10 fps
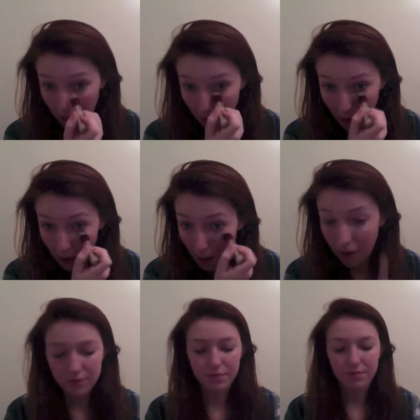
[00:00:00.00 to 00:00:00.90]
I
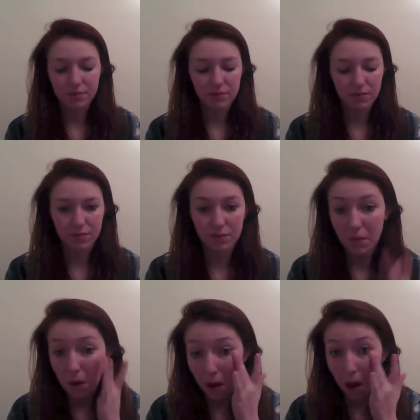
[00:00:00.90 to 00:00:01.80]
use it in shade
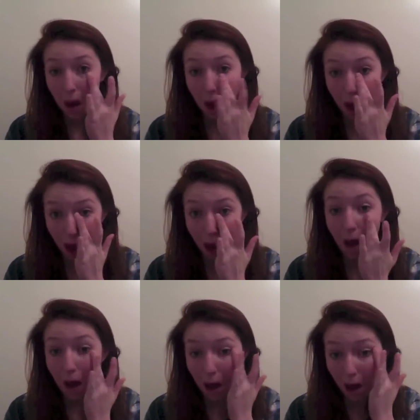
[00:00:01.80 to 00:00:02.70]
Fair. I'm
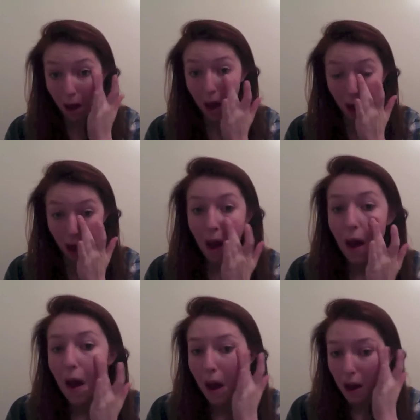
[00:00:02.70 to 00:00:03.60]
just putting a little bit under
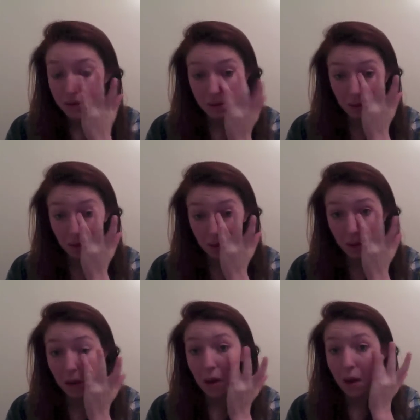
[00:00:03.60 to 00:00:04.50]
my eyes and then
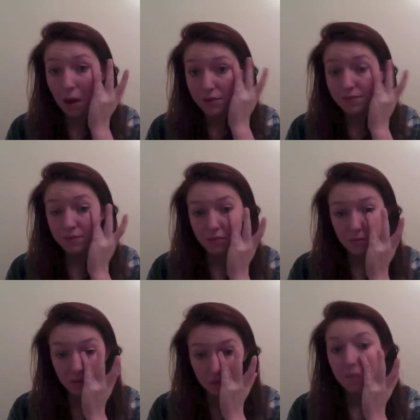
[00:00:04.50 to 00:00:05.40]
patting it out with
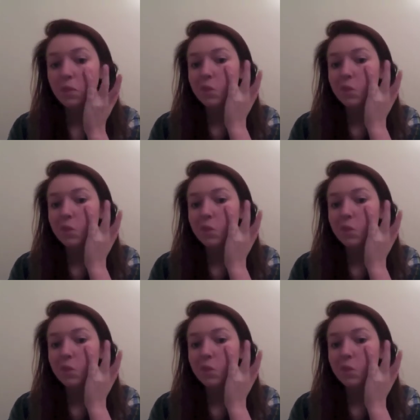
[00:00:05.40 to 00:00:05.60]
my